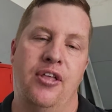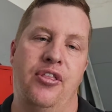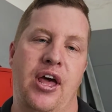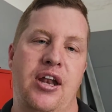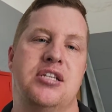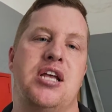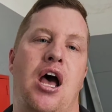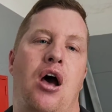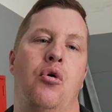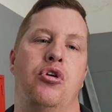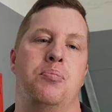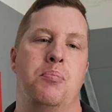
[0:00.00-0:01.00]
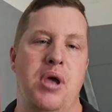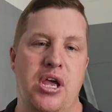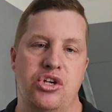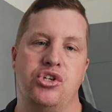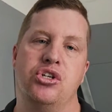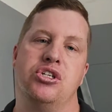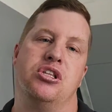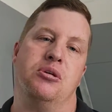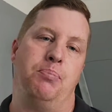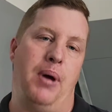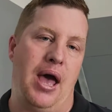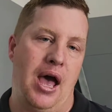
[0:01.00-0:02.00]
that is how it measures the
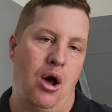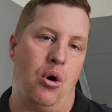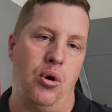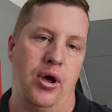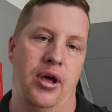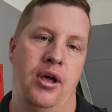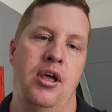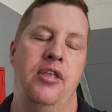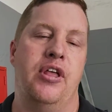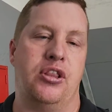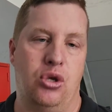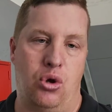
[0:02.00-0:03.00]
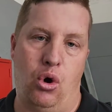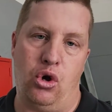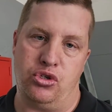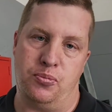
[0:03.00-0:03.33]
power that the car is